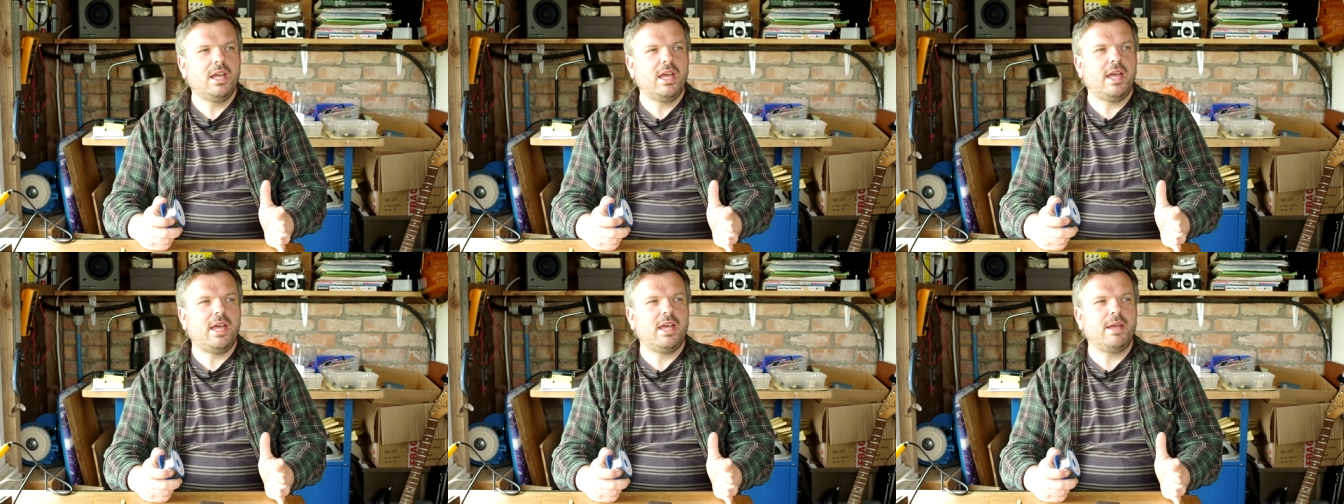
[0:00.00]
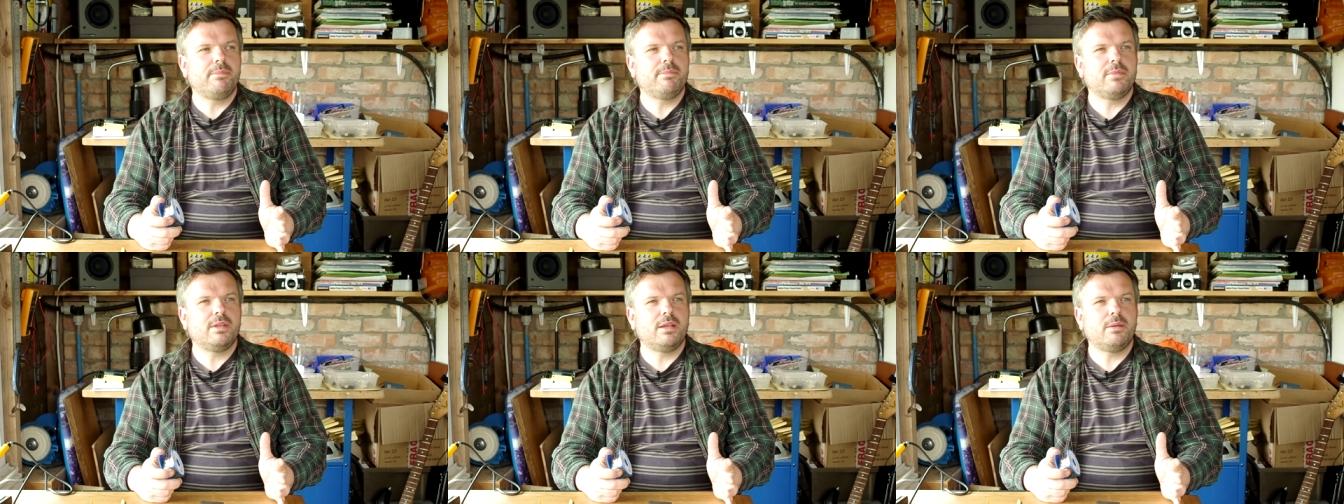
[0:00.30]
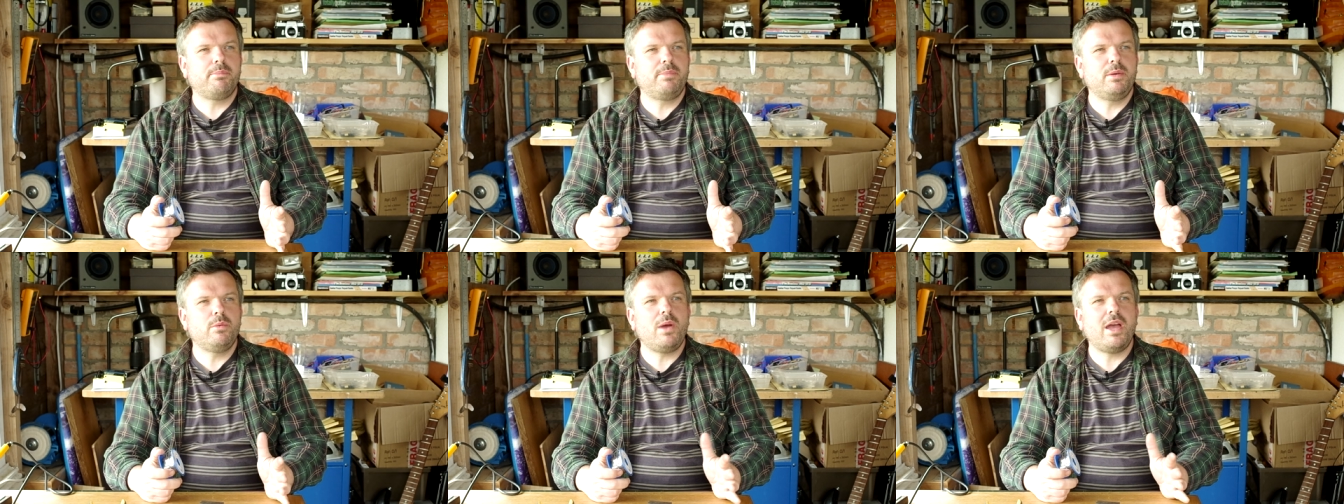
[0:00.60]
um,
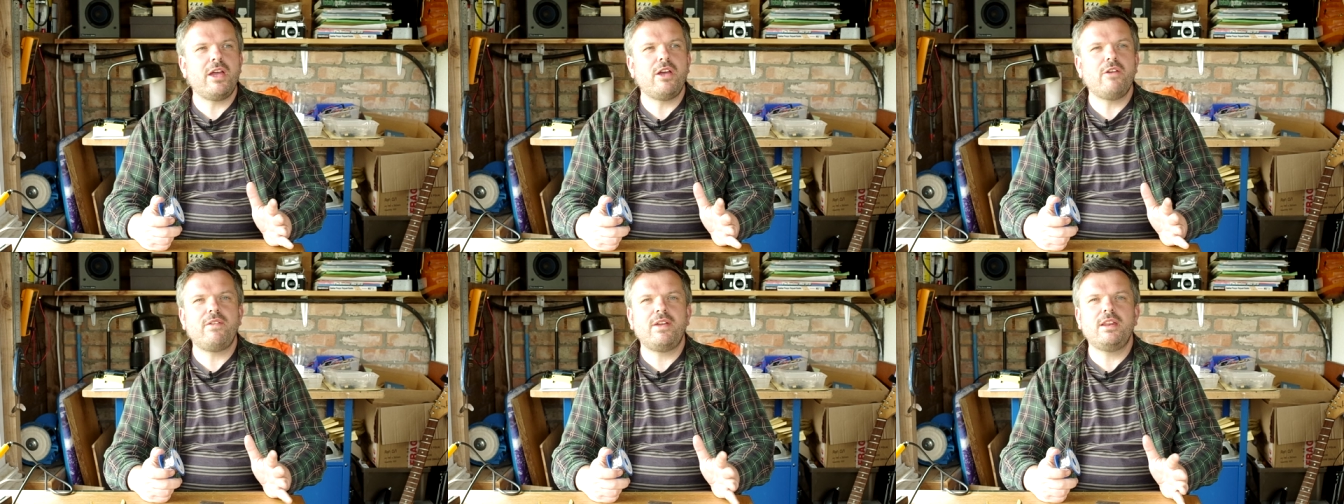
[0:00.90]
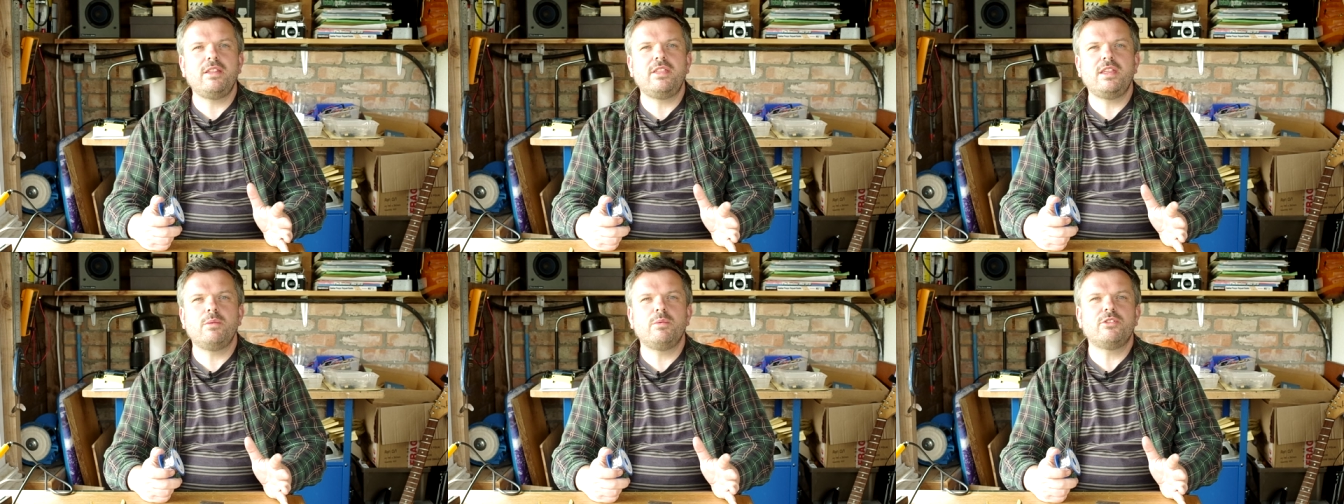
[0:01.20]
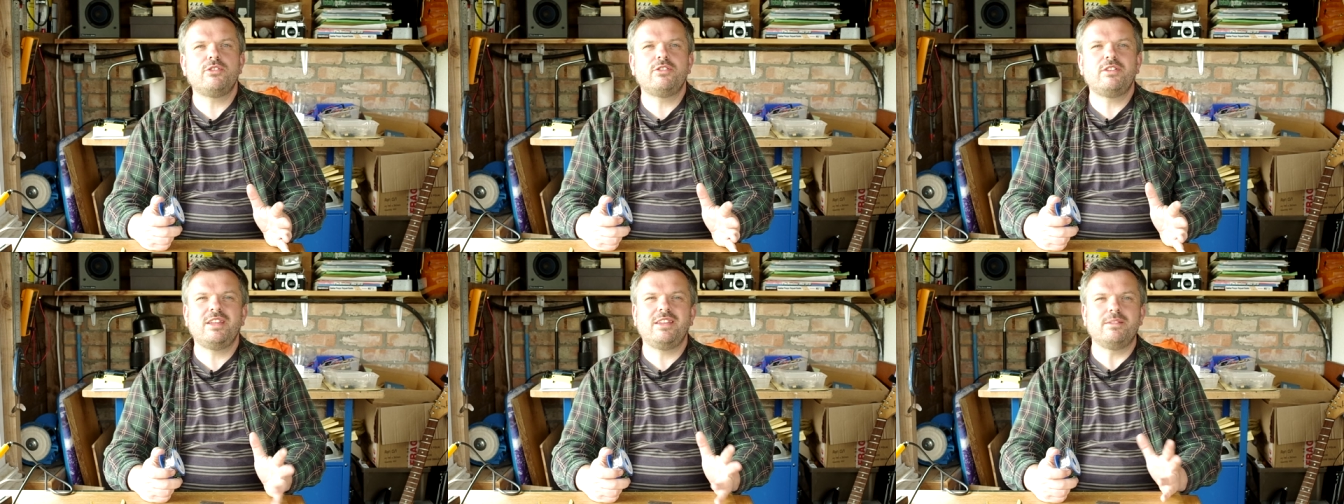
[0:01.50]
beware of anything
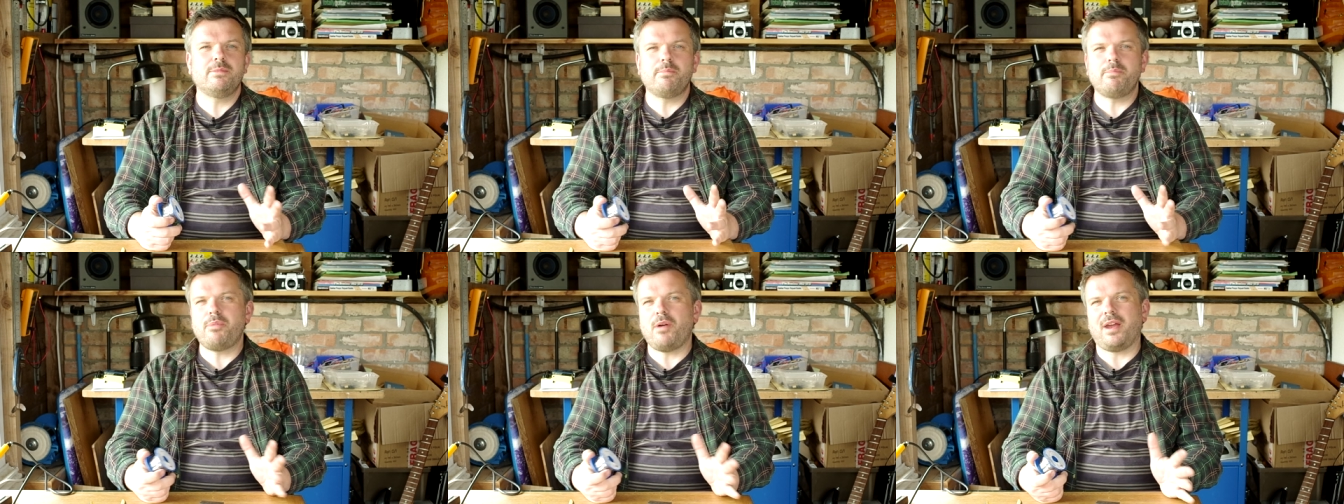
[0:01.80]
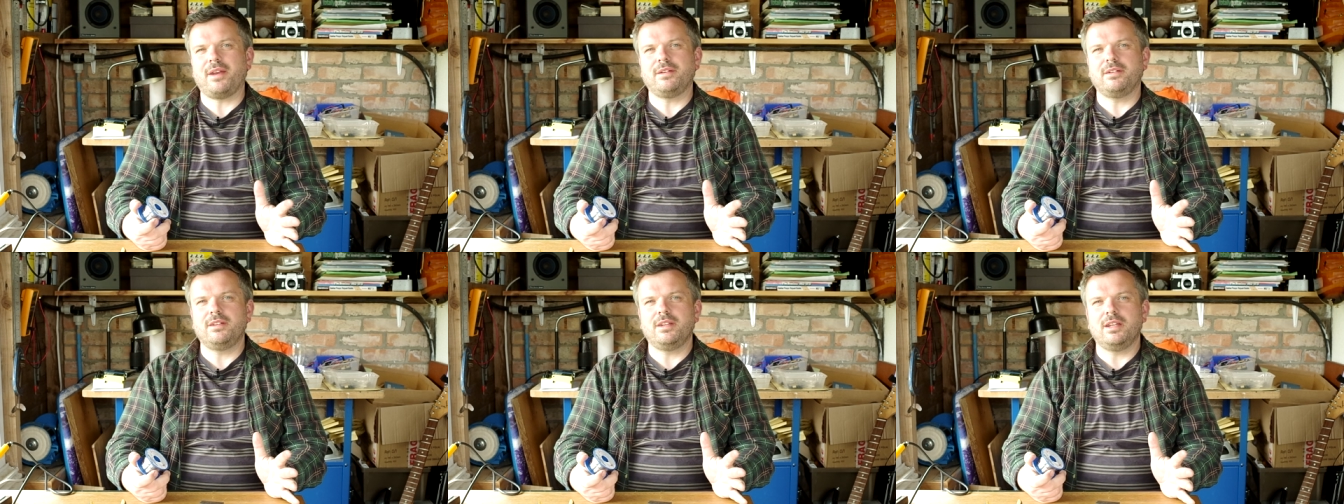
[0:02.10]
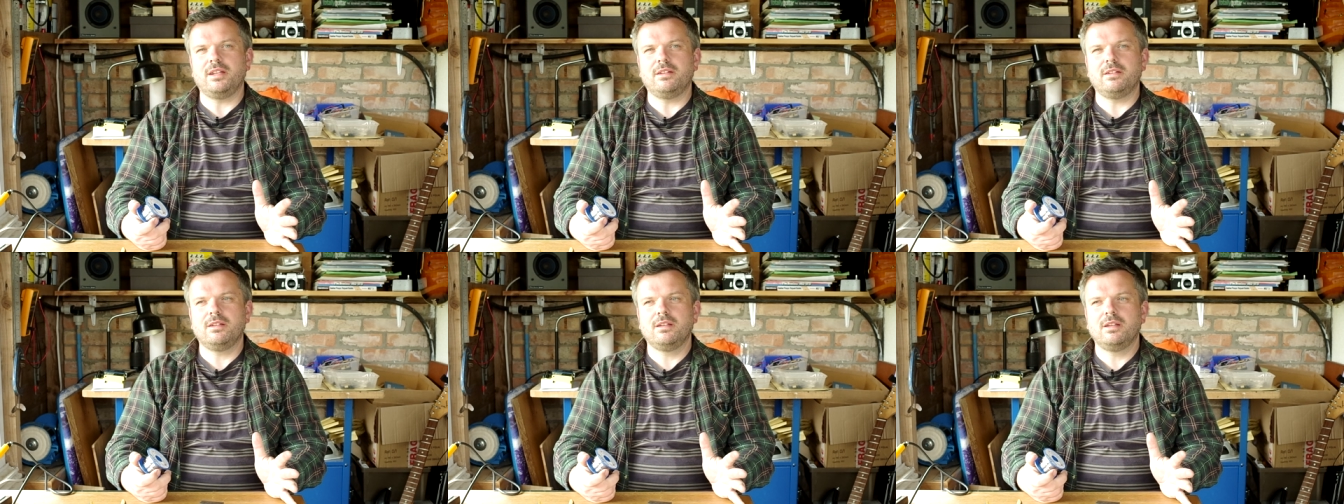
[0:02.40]
which isn't
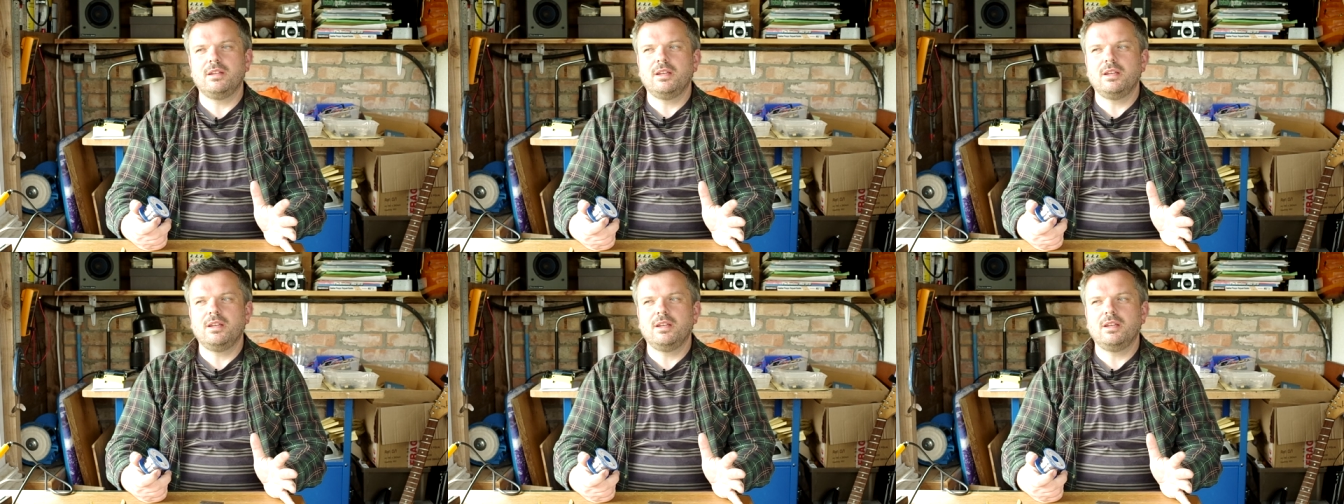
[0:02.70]
branded